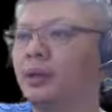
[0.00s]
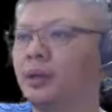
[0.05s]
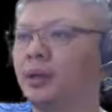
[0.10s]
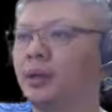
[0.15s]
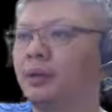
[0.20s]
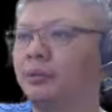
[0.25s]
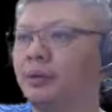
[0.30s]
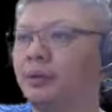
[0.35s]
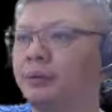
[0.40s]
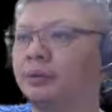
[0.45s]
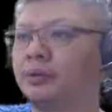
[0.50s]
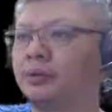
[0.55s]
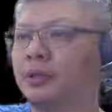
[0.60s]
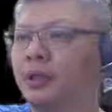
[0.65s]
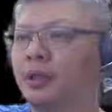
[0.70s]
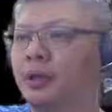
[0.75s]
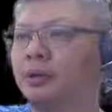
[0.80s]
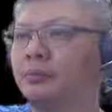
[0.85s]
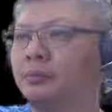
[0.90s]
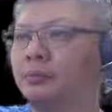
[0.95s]
red would
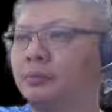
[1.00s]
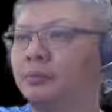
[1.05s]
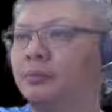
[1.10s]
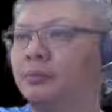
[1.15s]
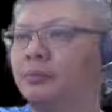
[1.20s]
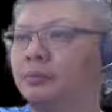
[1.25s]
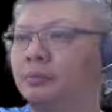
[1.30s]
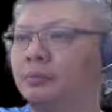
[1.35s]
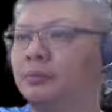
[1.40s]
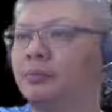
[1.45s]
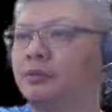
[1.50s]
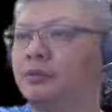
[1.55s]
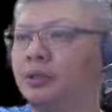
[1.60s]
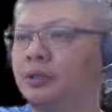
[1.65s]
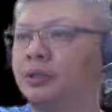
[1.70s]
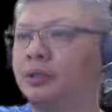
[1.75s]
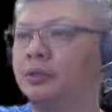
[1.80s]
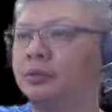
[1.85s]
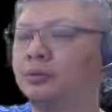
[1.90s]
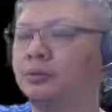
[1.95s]
now
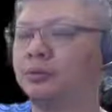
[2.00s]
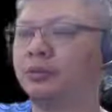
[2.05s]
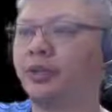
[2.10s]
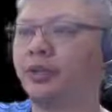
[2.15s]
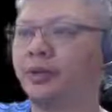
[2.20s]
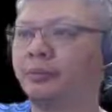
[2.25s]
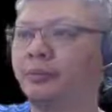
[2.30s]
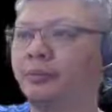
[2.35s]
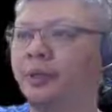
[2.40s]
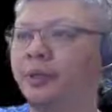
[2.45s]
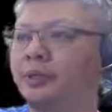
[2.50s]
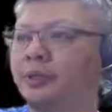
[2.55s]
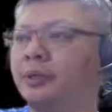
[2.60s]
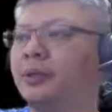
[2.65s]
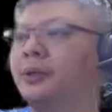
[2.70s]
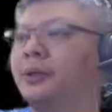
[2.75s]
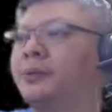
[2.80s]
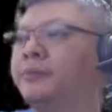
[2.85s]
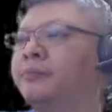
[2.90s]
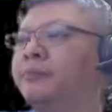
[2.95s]
threaten to
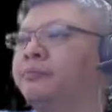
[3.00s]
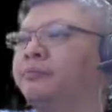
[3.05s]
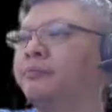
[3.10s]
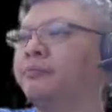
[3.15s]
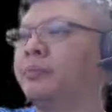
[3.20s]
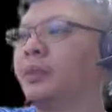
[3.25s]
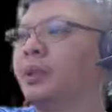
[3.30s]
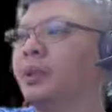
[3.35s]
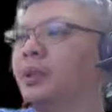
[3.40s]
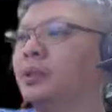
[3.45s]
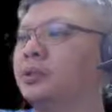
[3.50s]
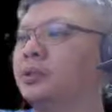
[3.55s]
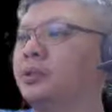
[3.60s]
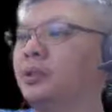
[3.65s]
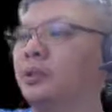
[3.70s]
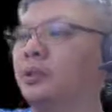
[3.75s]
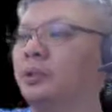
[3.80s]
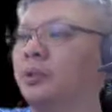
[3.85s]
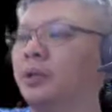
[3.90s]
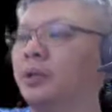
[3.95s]
checkmate.
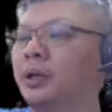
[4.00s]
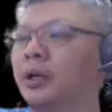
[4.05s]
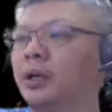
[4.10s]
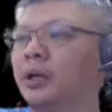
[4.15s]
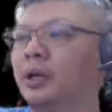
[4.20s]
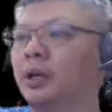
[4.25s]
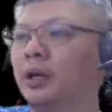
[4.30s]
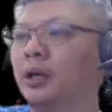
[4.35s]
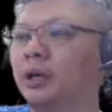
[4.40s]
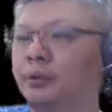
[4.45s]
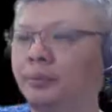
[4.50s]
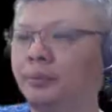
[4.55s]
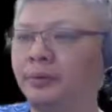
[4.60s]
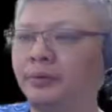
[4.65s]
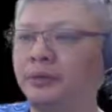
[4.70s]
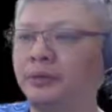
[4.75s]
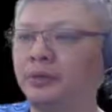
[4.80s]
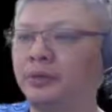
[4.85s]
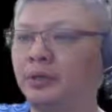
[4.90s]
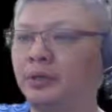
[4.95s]
So I hope
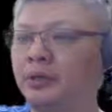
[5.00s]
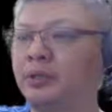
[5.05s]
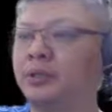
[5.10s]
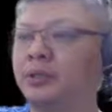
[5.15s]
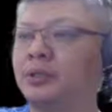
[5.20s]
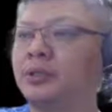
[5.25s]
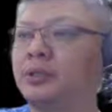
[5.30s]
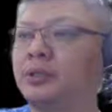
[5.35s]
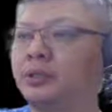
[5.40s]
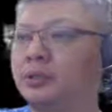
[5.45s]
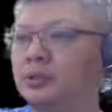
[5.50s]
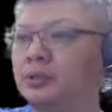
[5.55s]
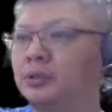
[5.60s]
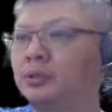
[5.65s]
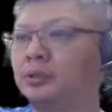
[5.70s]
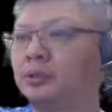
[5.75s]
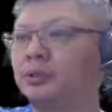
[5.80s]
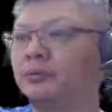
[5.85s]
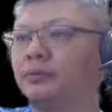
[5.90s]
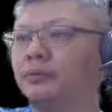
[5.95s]
you enjoyed this
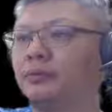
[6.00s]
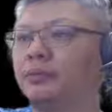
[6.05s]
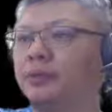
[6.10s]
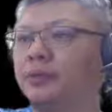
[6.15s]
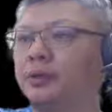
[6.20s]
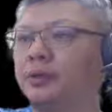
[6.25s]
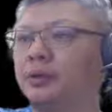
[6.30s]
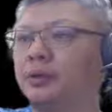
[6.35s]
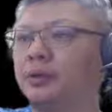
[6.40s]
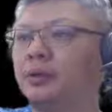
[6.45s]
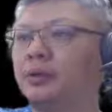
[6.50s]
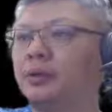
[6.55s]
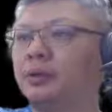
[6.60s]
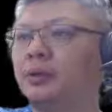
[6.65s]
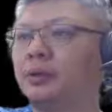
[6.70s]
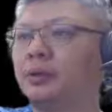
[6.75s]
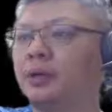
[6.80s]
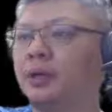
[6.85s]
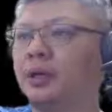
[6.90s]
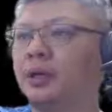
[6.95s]
short video
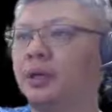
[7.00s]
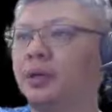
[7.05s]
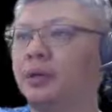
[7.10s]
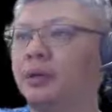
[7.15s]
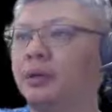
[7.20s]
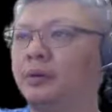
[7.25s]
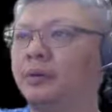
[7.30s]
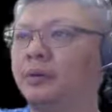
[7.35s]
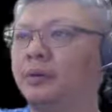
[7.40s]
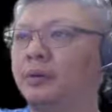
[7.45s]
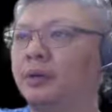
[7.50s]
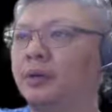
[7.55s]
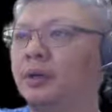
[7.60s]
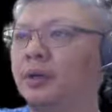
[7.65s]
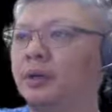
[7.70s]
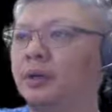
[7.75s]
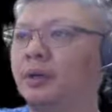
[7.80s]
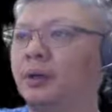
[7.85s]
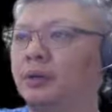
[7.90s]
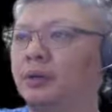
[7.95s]

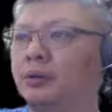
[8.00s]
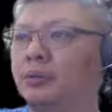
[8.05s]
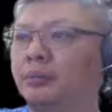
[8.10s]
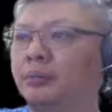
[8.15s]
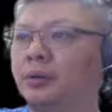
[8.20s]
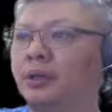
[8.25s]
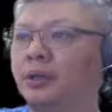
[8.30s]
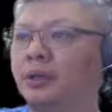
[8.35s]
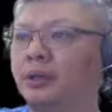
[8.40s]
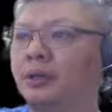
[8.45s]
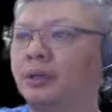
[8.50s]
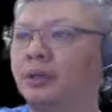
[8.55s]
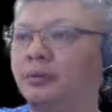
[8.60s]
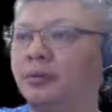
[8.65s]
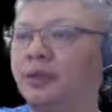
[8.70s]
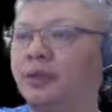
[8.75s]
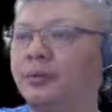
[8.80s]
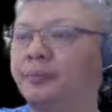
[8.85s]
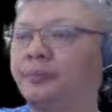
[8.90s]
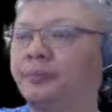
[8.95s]
on opening
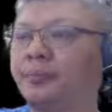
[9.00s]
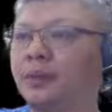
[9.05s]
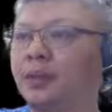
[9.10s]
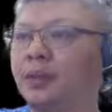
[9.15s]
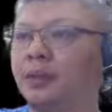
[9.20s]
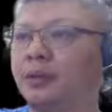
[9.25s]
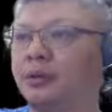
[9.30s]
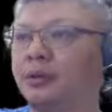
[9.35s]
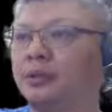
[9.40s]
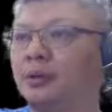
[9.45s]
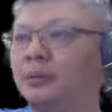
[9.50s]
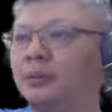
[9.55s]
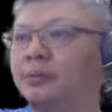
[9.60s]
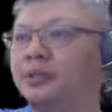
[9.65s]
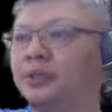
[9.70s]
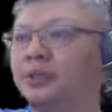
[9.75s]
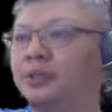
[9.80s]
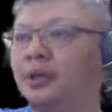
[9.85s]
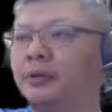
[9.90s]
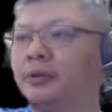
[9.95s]
theory. The
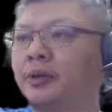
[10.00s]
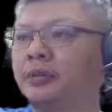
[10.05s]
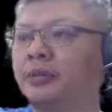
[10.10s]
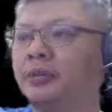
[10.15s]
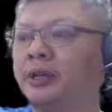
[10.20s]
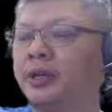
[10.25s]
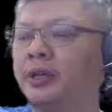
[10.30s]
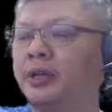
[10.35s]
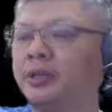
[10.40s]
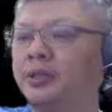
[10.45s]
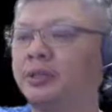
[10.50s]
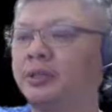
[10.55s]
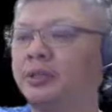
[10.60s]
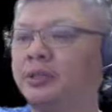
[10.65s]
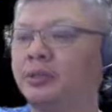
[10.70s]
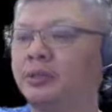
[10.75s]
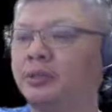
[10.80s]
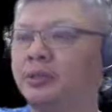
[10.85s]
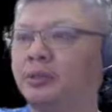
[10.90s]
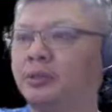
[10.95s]
opposite direction
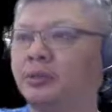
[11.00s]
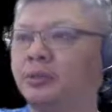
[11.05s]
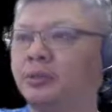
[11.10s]
cannons is